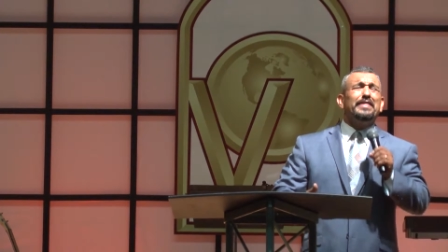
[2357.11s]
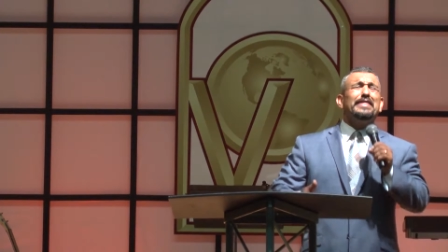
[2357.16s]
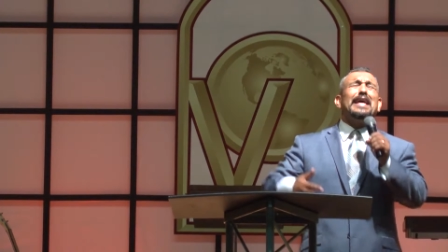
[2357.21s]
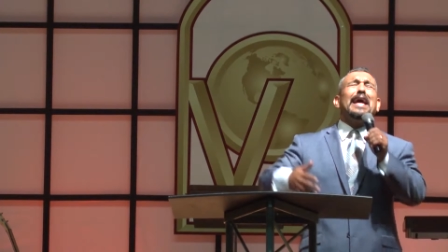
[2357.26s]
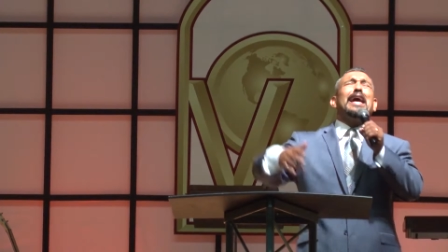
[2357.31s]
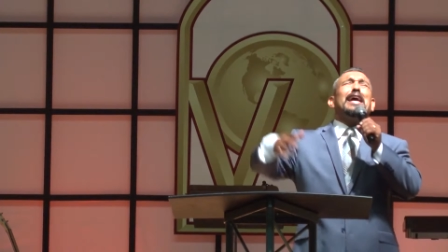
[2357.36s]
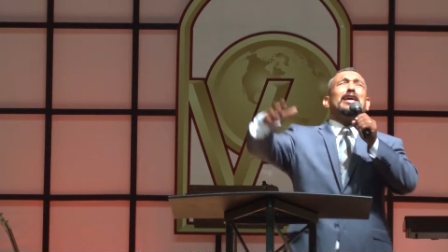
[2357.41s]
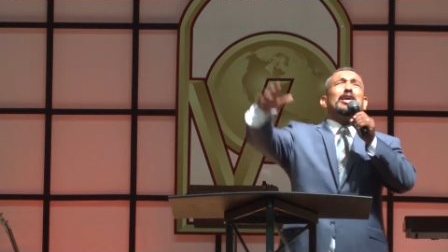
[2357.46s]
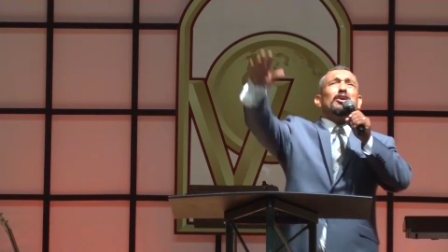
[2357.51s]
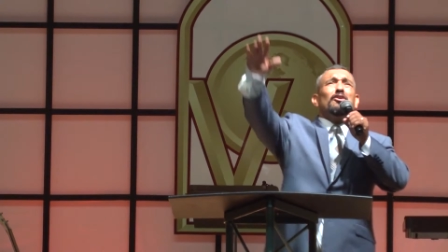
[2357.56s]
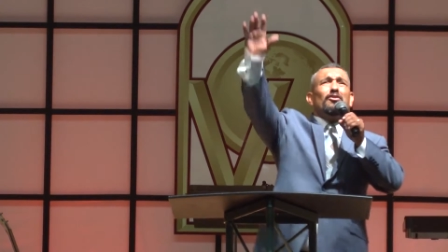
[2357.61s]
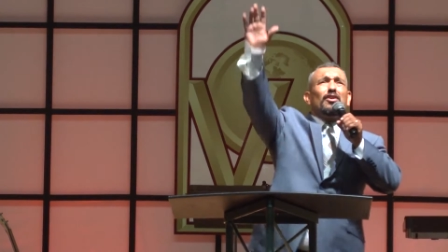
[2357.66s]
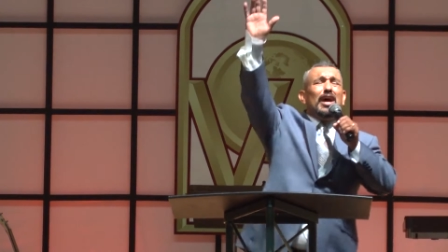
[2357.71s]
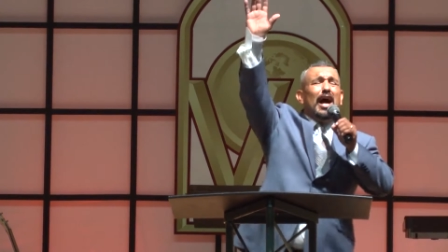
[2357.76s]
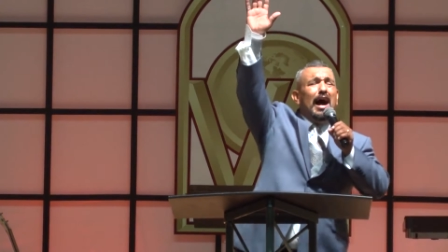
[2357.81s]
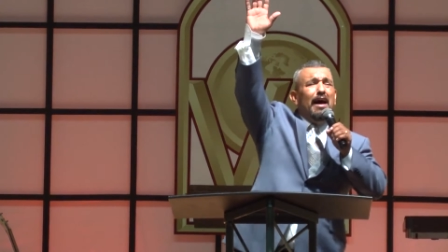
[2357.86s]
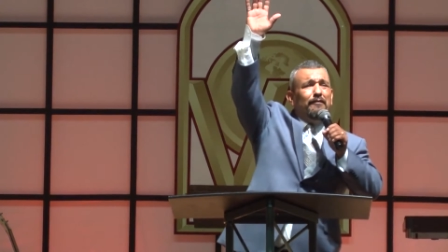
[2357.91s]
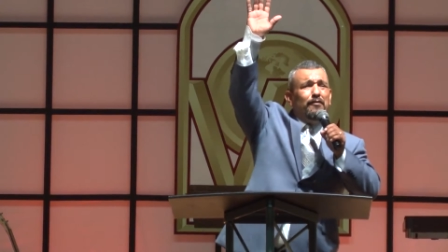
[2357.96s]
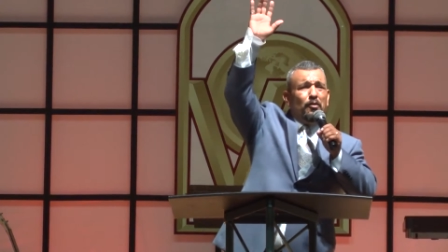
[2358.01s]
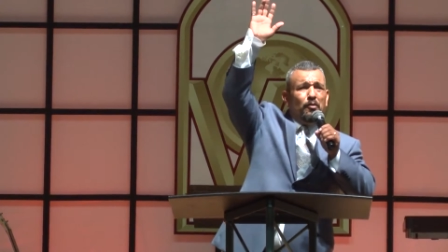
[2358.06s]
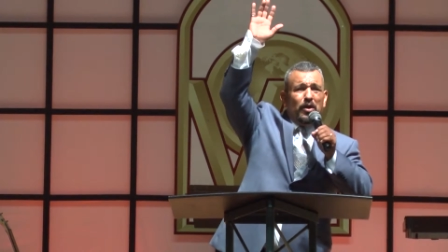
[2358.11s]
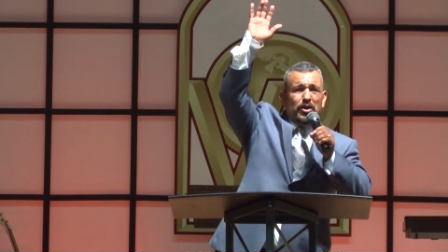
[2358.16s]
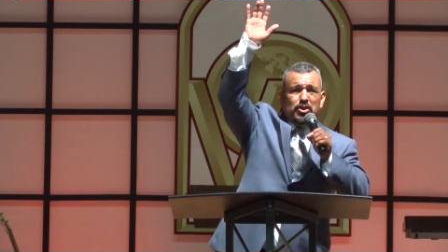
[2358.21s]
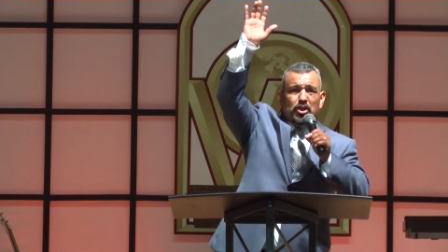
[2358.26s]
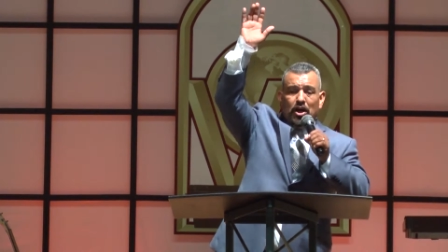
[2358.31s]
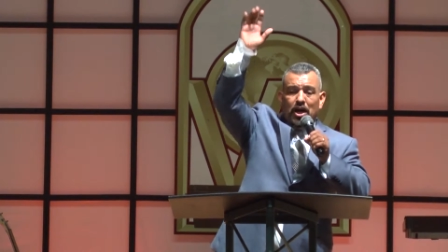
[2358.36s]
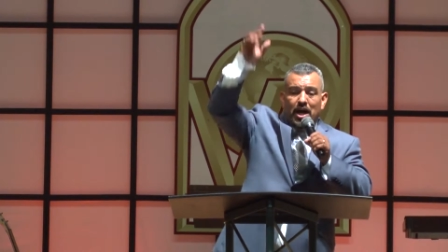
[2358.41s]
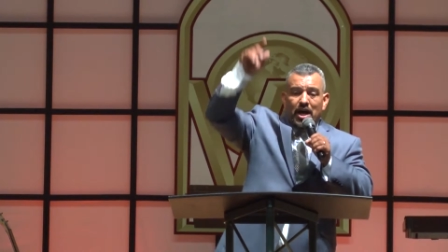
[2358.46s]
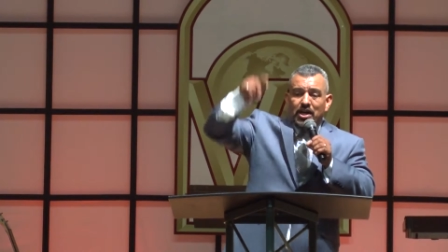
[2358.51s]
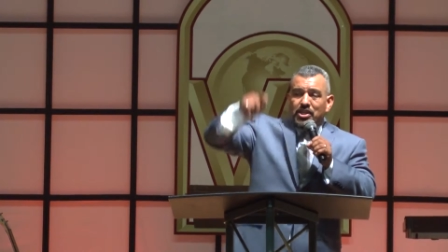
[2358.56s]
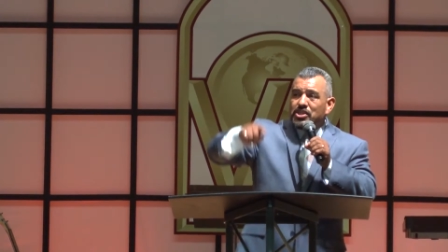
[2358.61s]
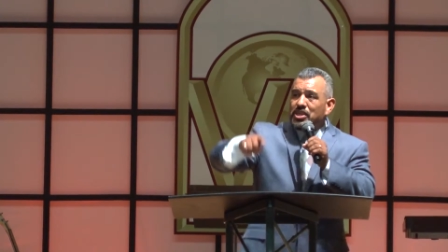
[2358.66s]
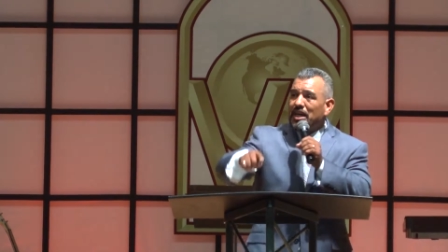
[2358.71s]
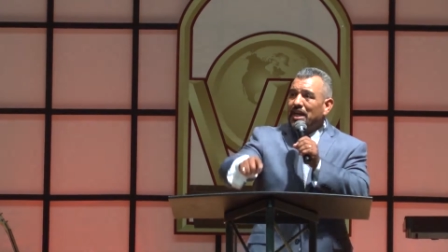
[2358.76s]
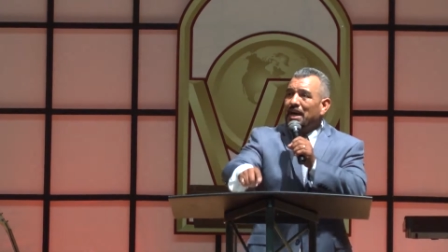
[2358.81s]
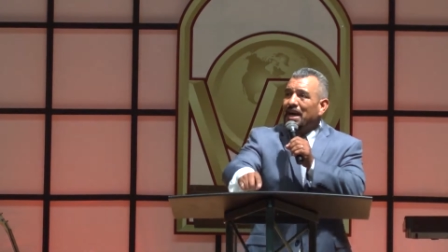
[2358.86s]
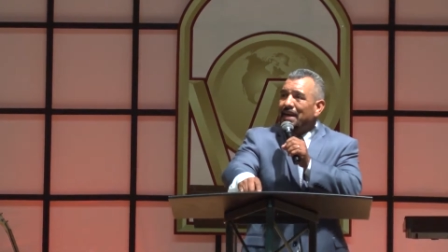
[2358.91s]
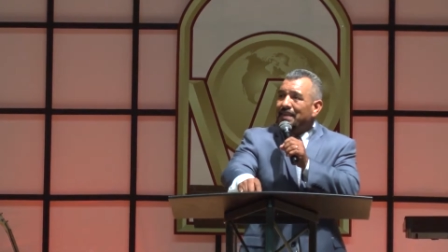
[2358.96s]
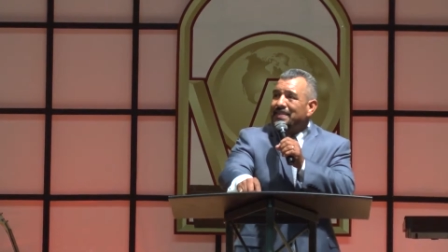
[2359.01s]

Thank you, God, for what you see.